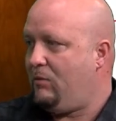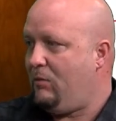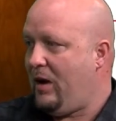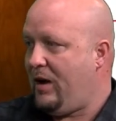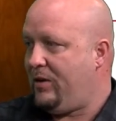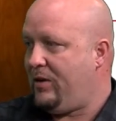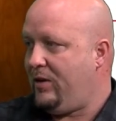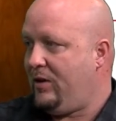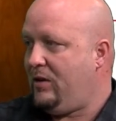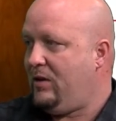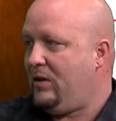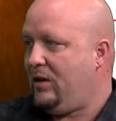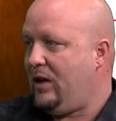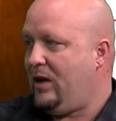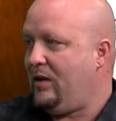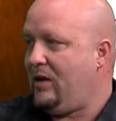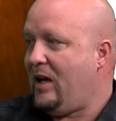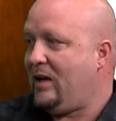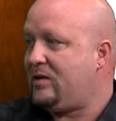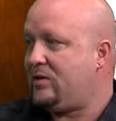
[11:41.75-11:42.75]
method,
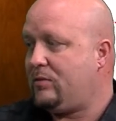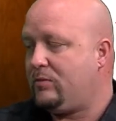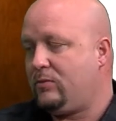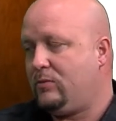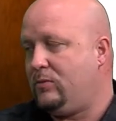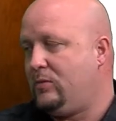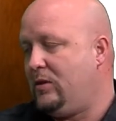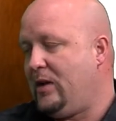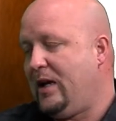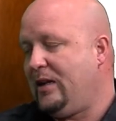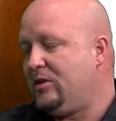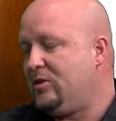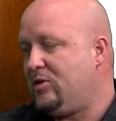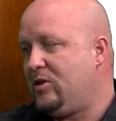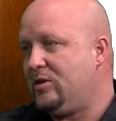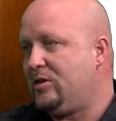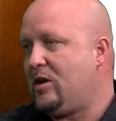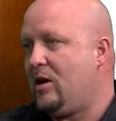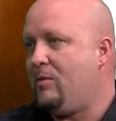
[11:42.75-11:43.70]
and that's, that's just